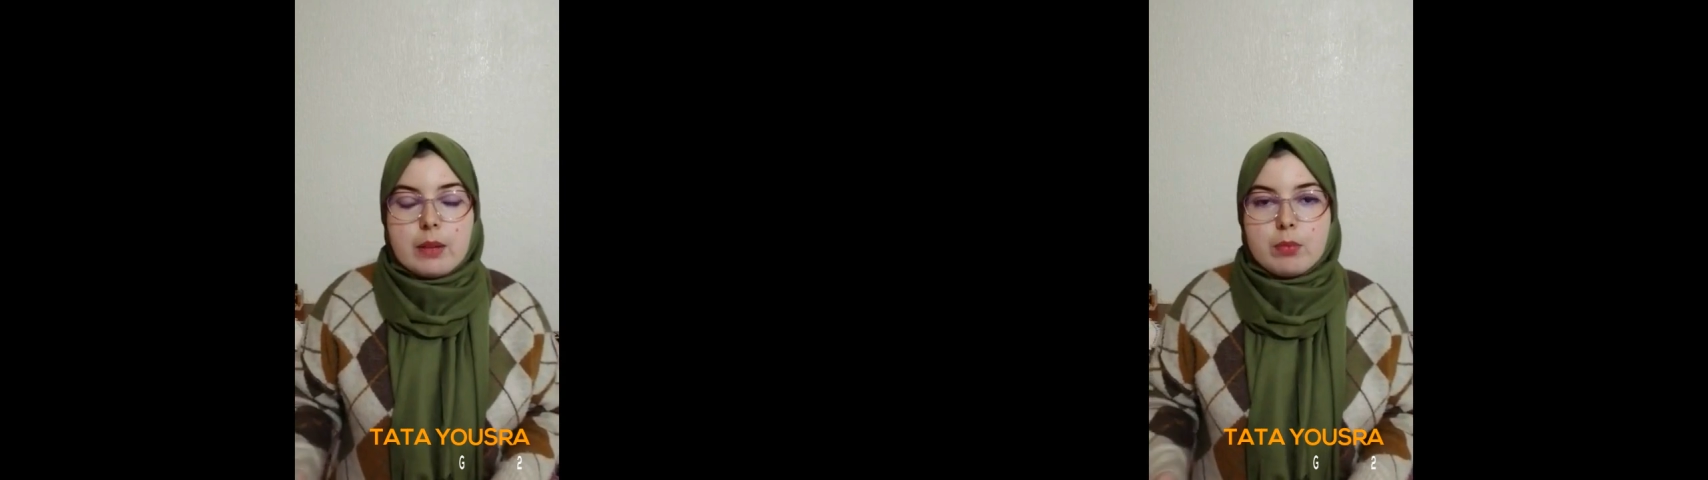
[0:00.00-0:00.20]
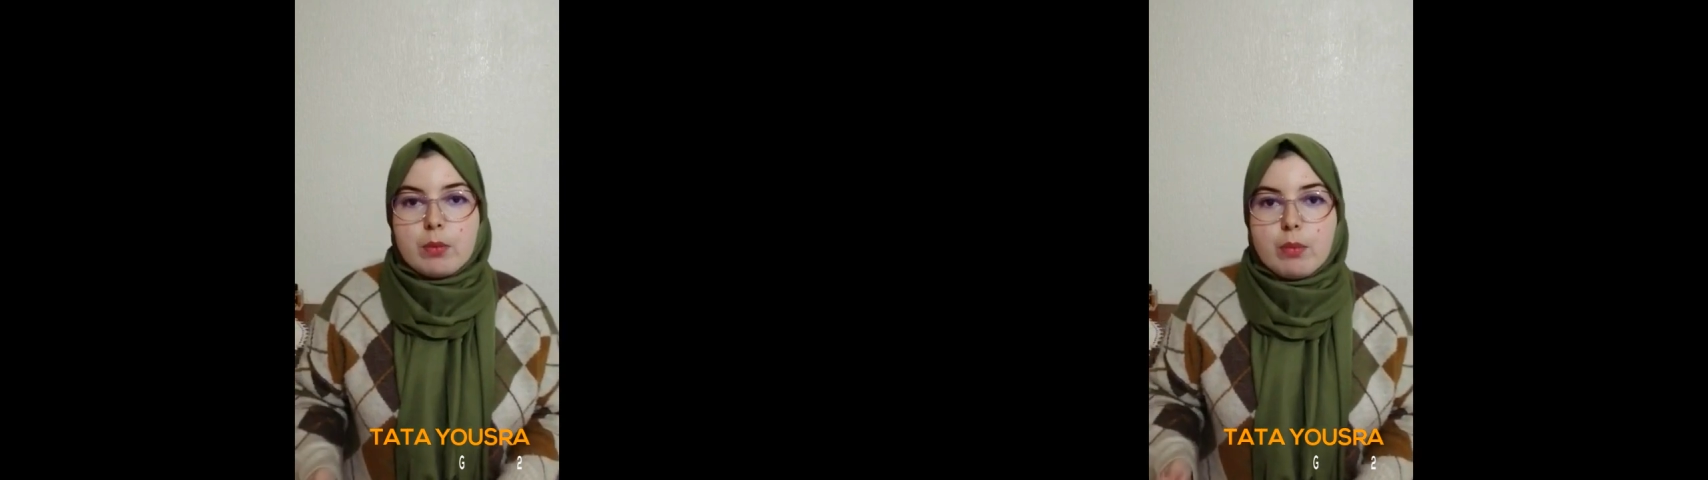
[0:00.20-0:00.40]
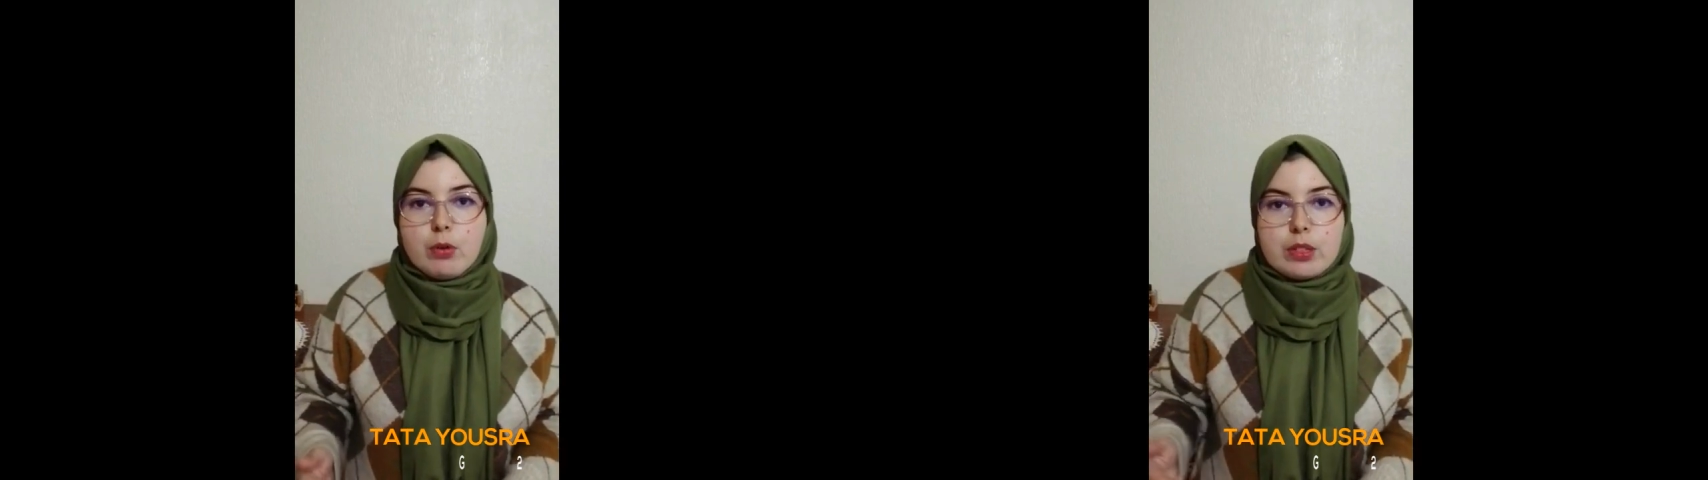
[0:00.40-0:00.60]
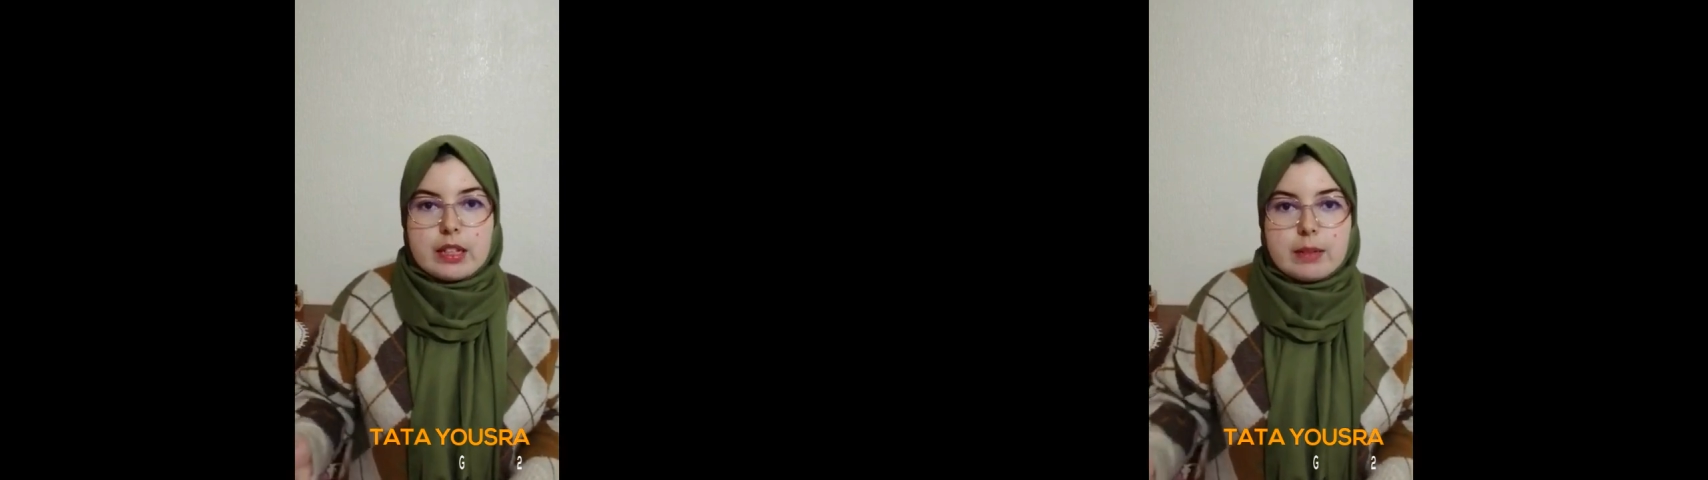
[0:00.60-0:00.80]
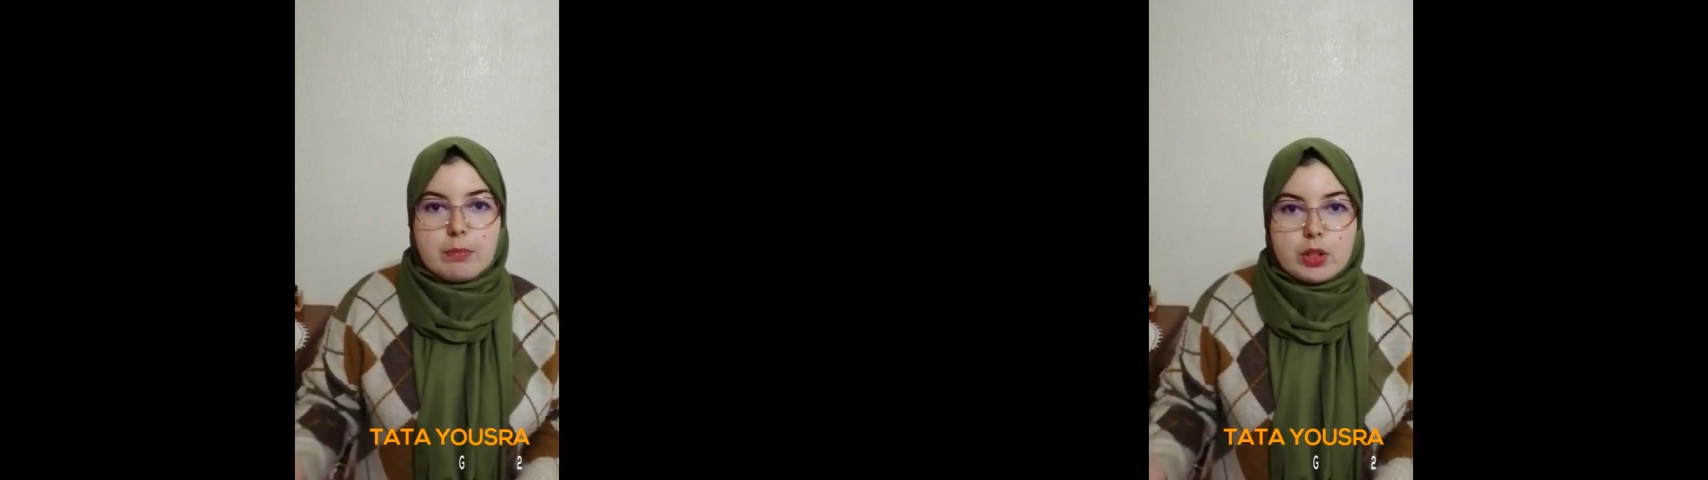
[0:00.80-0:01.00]

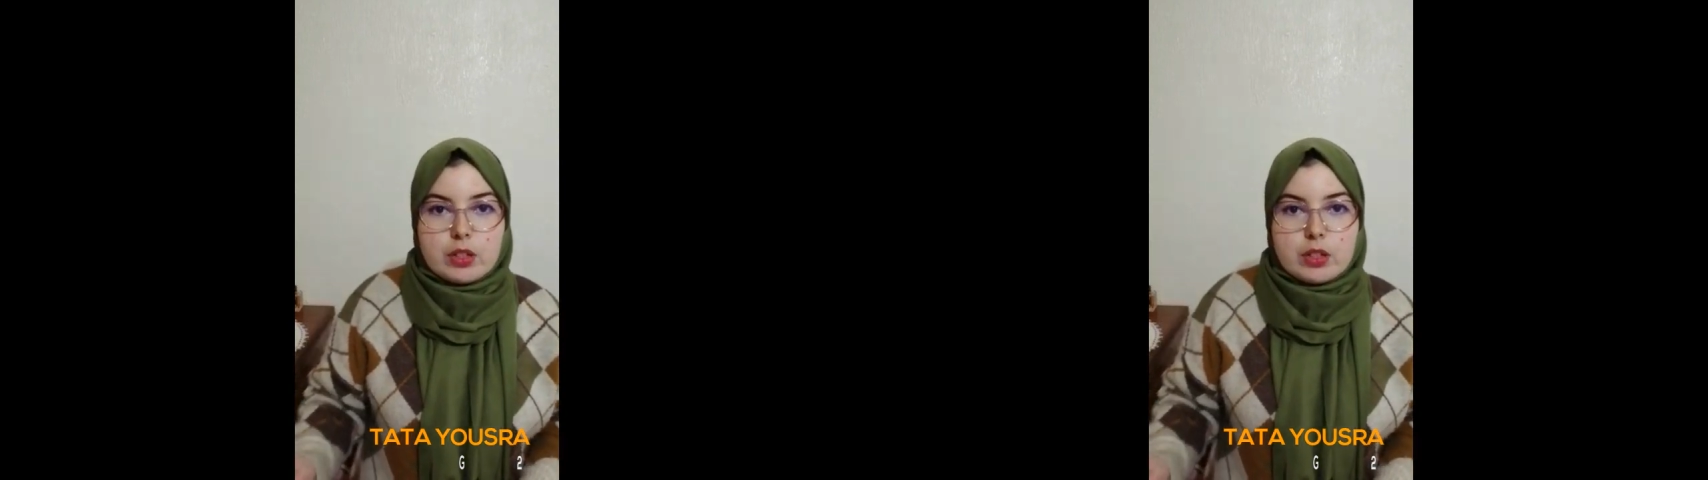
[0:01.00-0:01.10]
promoting